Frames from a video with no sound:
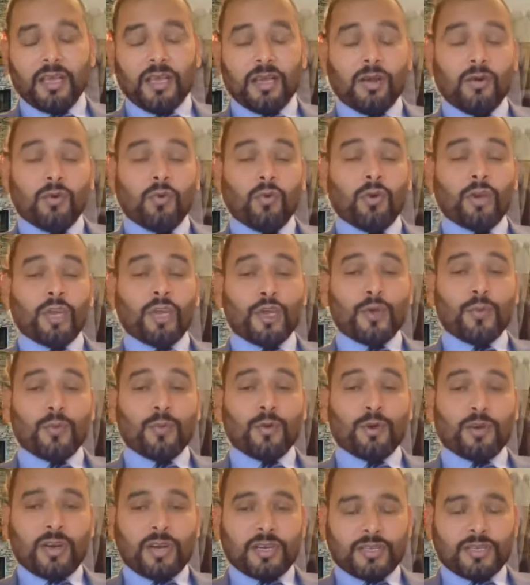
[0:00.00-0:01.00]
or
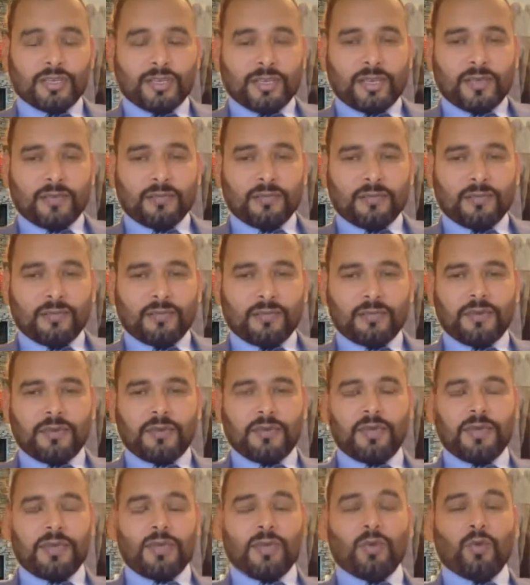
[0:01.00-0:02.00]
human rights claim.
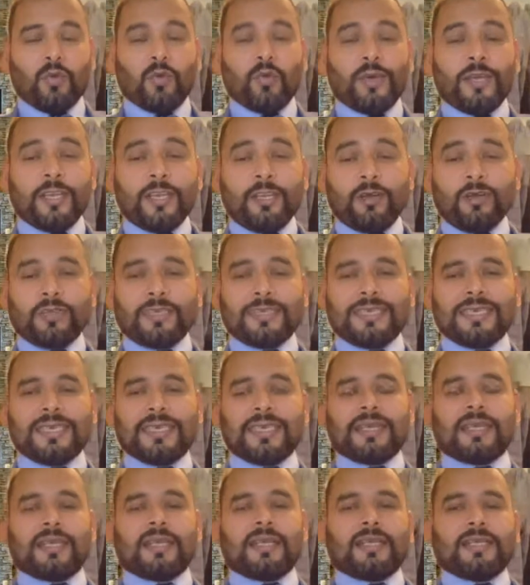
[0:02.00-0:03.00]
When you
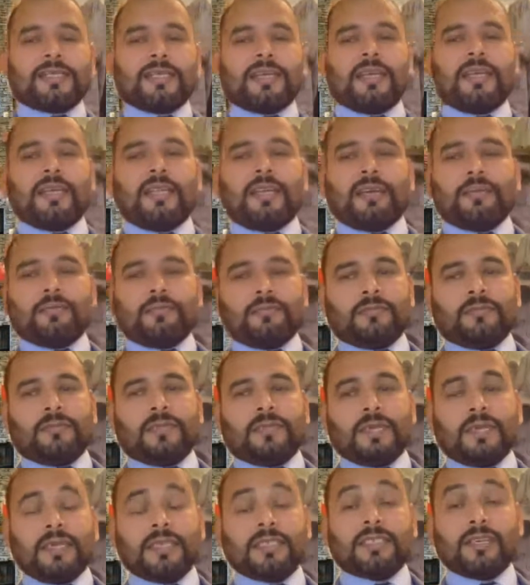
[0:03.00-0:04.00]
seek an asylum,
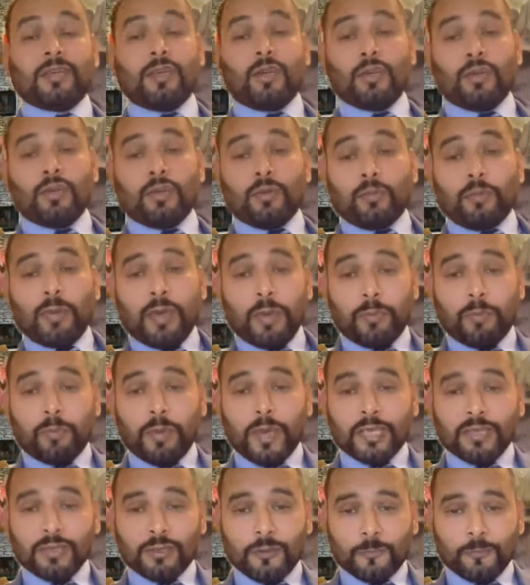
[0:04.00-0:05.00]
it's a good
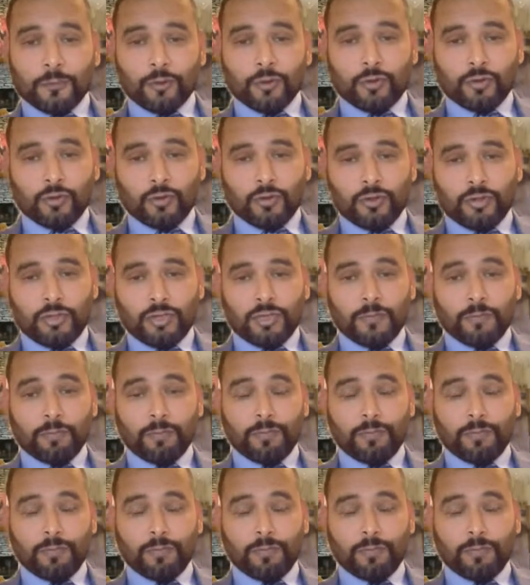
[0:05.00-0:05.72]
best opportunity